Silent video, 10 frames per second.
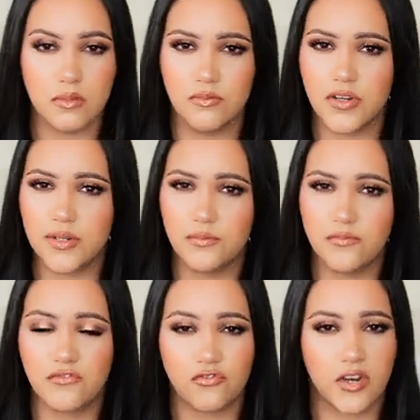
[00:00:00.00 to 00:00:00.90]
very
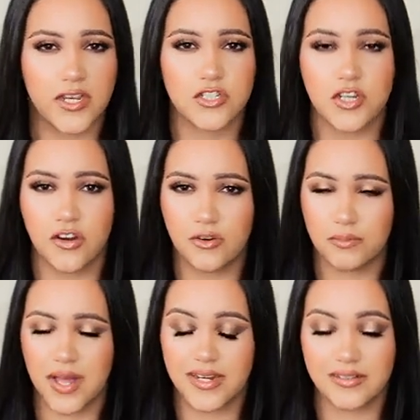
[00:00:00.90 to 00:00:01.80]
fresh,
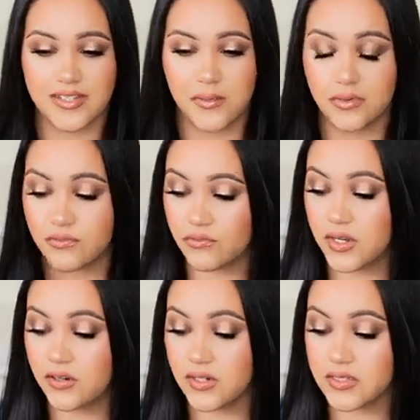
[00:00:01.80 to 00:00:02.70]
aromatic type of
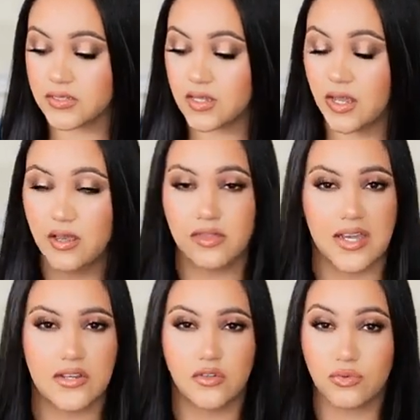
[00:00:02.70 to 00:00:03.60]
fragrance.
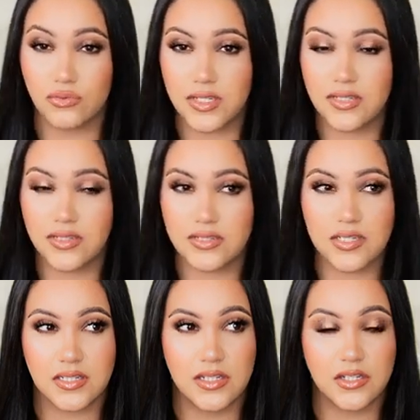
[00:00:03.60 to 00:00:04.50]
That greenness
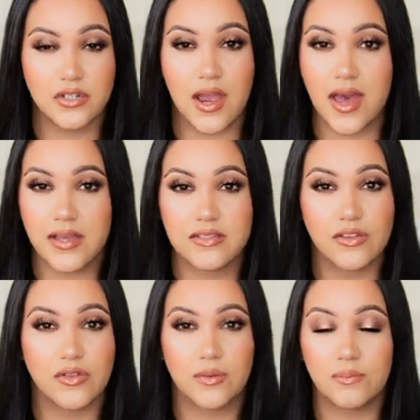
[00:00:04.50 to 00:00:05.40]
in here adds
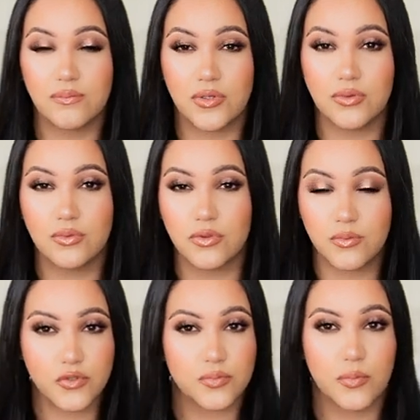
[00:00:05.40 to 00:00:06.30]
the
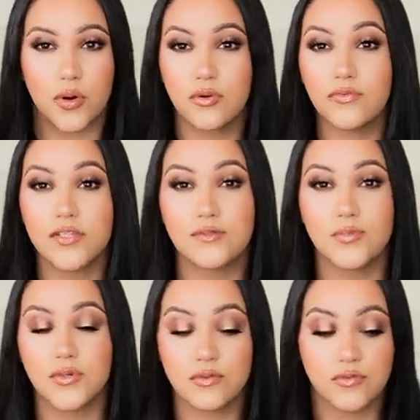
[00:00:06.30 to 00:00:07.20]
most perfect,
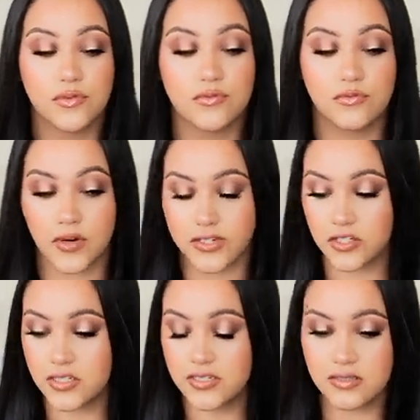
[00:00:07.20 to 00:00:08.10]
beautiful
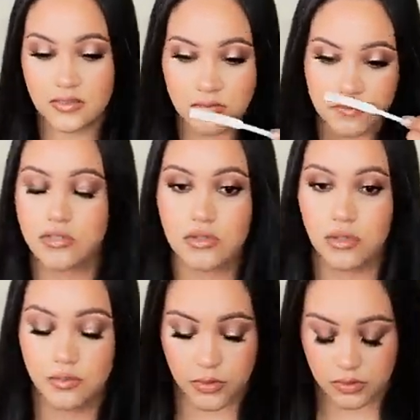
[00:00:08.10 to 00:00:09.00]
freshness. It's
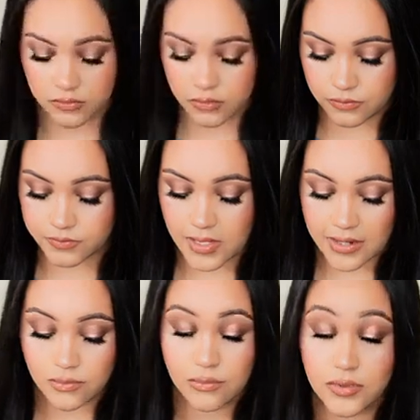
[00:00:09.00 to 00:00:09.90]
so beautiful.
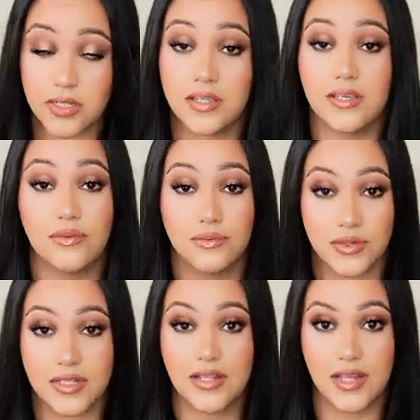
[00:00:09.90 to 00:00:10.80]
I
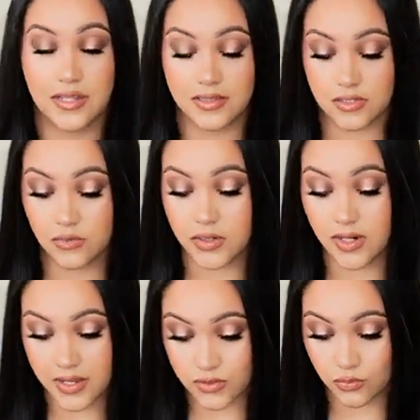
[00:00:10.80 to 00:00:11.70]
really like this one
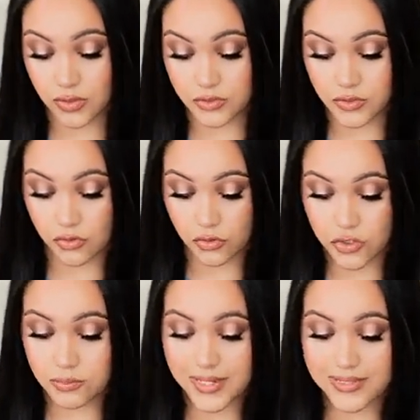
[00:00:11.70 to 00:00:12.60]
as well. So those
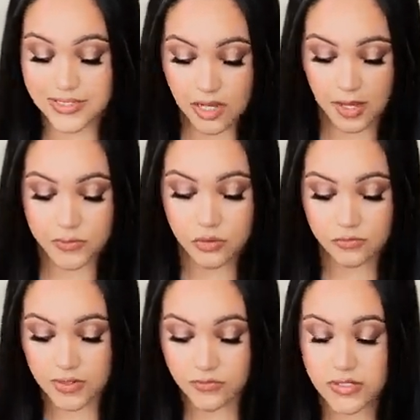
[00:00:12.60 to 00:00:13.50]
are my top two
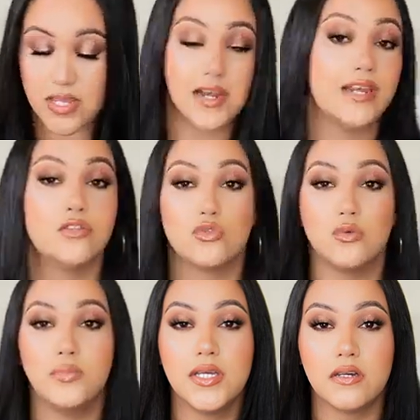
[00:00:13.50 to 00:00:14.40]
favorites. And I do
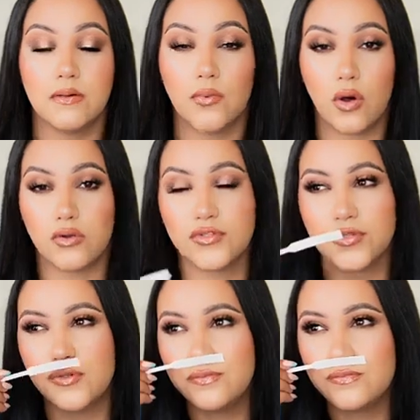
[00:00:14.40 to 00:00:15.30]
pick up
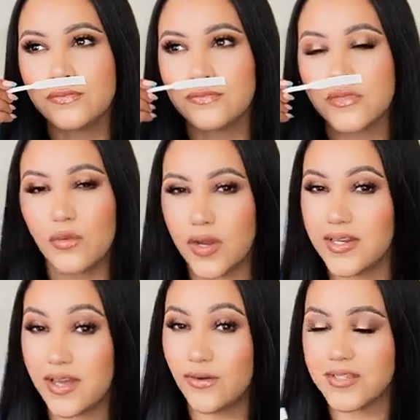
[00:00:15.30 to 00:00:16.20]
also, right
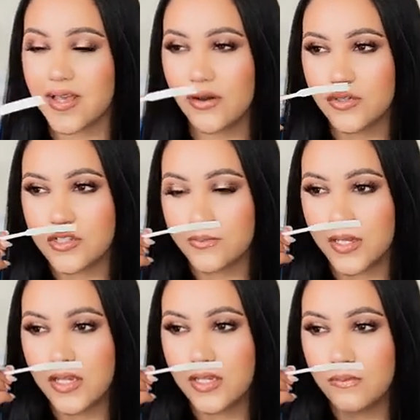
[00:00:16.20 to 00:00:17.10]
now as I was
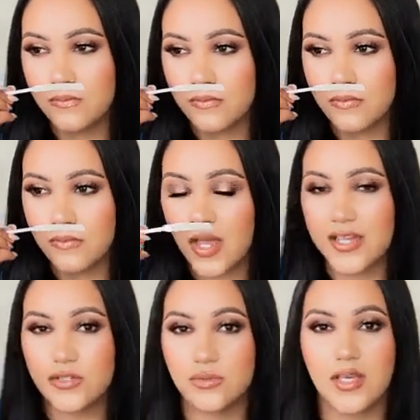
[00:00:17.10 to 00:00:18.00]
smelling it, I
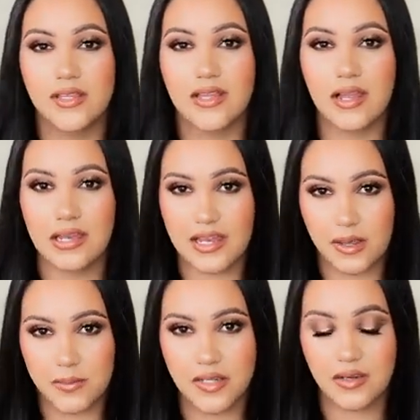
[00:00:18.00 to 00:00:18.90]
do get that
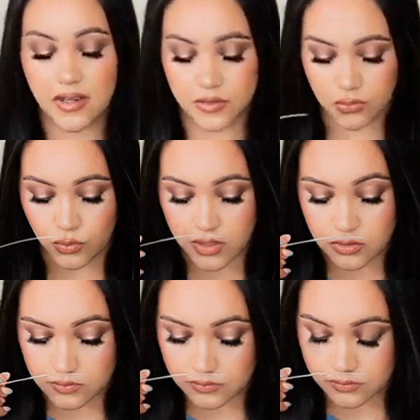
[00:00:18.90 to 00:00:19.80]
lemon as
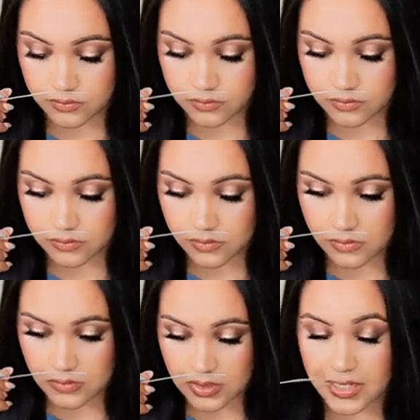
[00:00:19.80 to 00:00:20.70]
well.
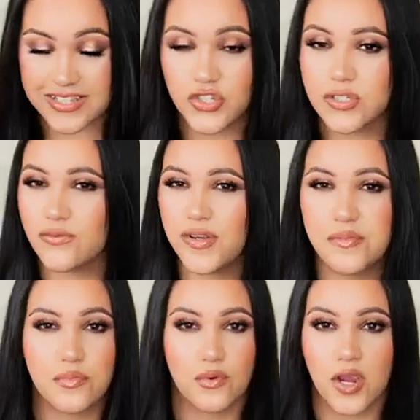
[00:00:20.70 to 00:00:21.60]
It's just very
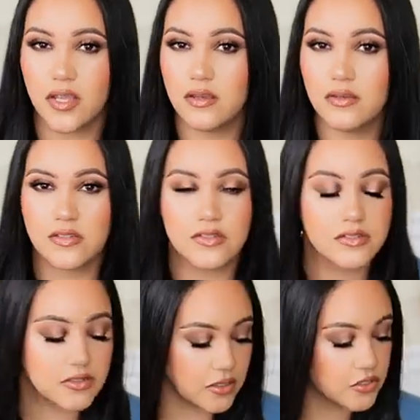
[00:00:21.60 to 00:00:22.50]
bright. It's
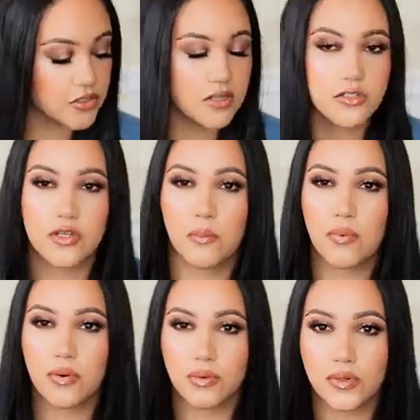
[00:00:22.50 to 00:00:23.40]
such a
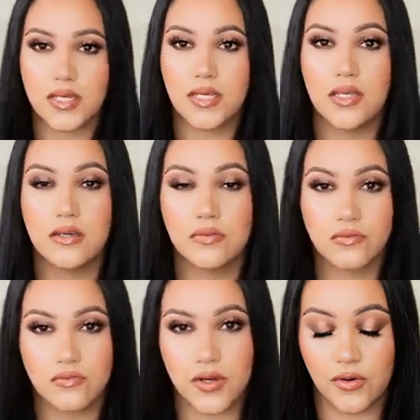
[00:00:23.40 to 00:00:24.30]
pretty
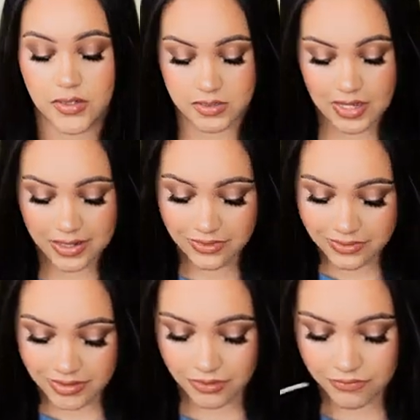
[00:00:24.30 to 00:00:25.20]
fragrance. I
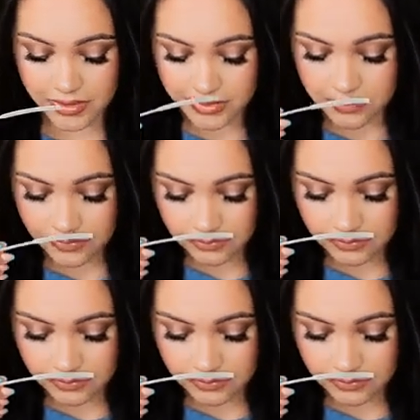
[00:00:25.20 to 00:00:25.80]
love this.